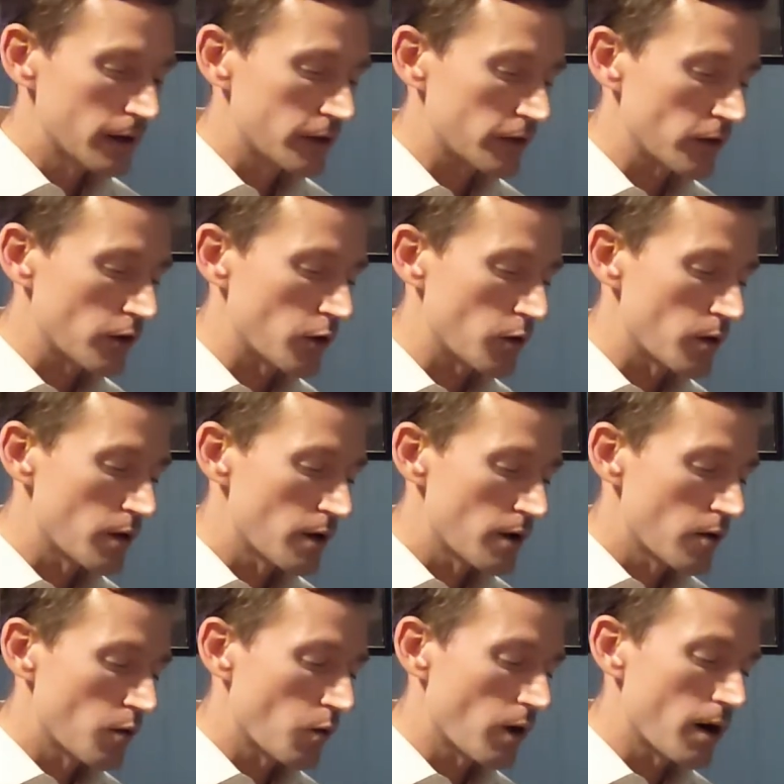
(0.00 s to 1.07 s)
So
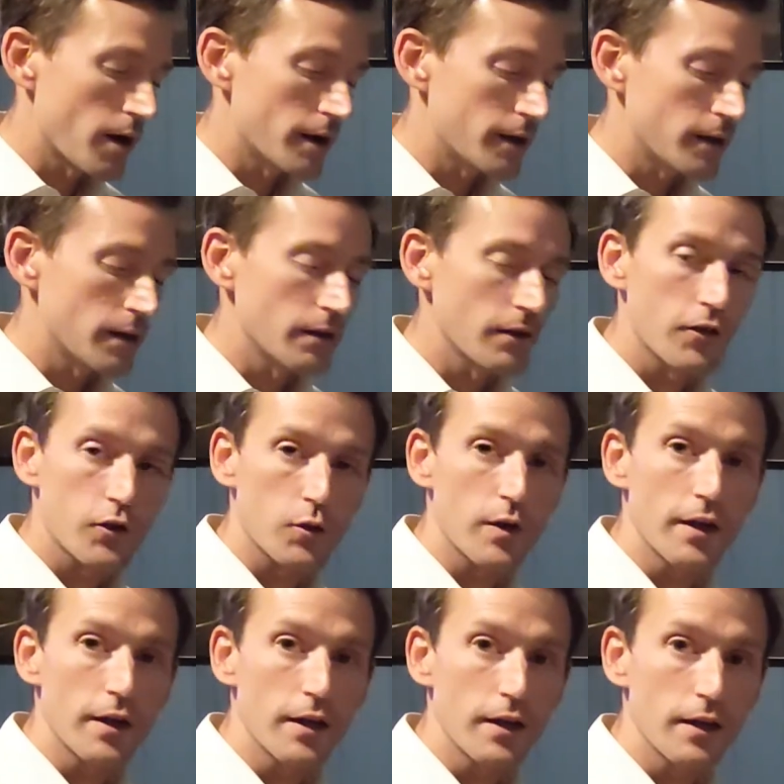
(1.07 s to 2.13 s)
1,
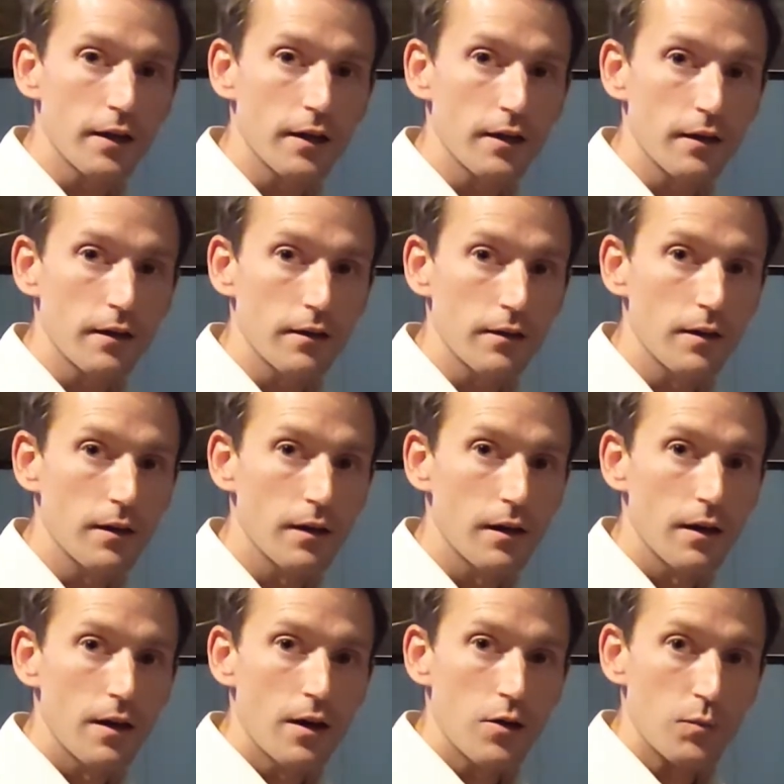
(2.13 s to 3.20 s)

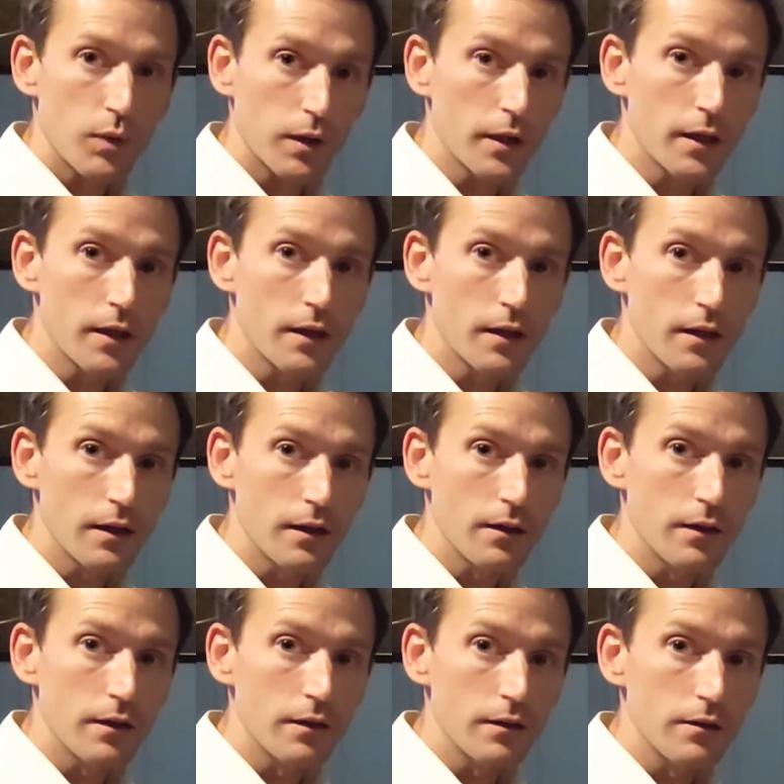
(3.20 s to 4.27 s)
3,
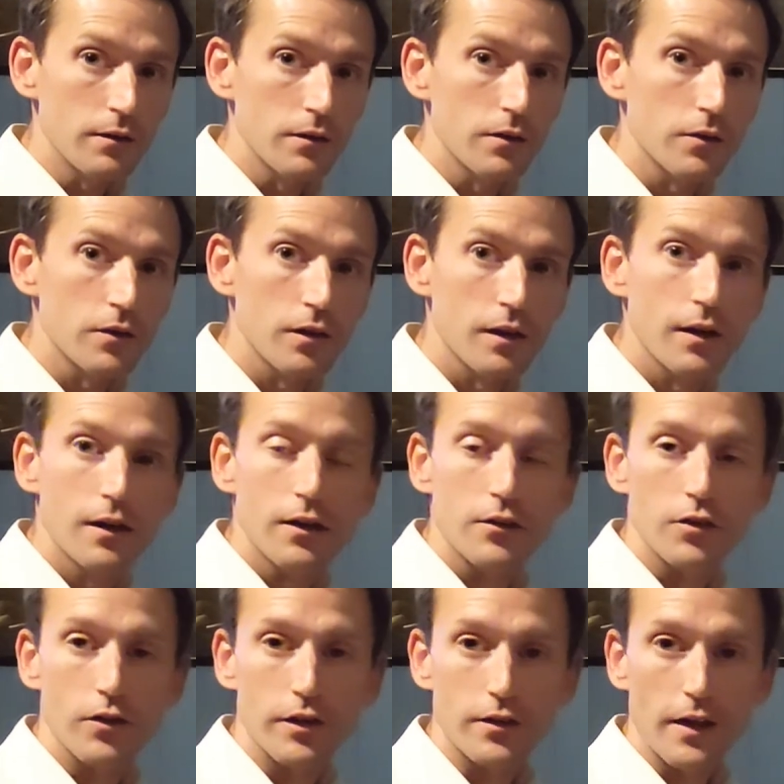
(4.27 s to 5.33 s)
please.
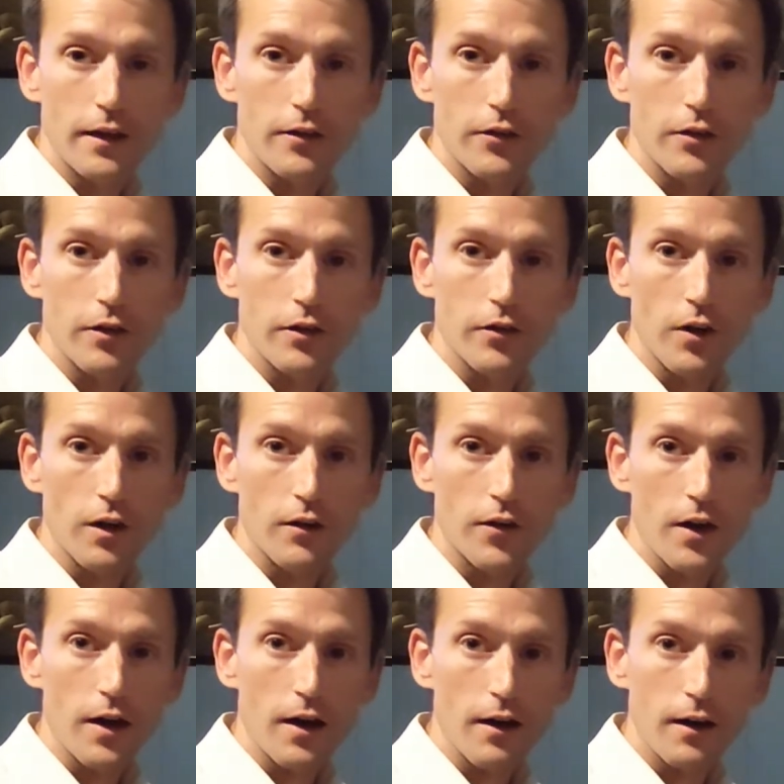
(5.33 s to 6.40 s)
So the tenor is going to start
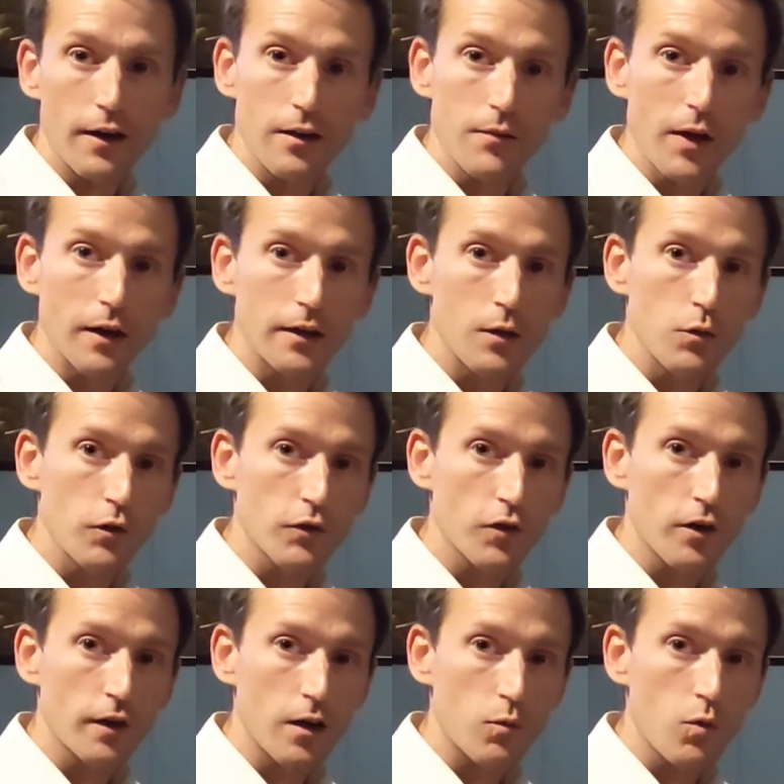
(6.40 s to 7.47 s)
there, and the melody will
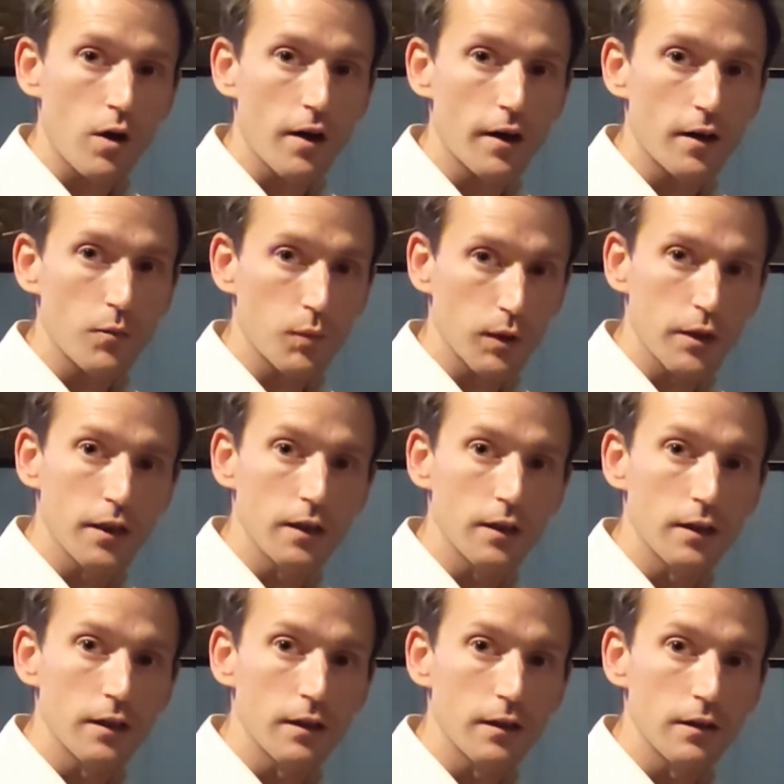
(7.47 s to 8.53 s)
start on 1.
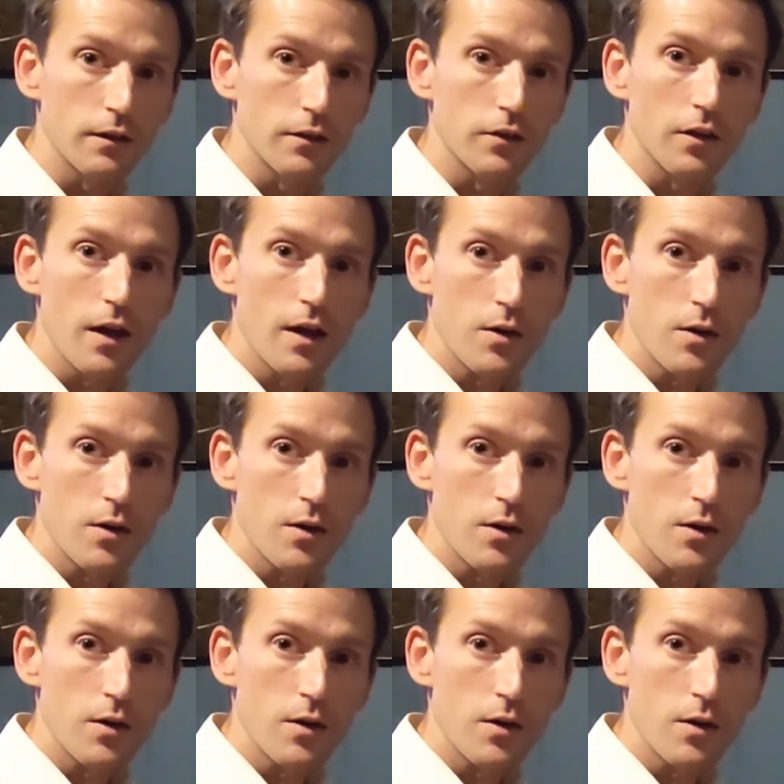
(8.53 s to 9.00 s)
Please,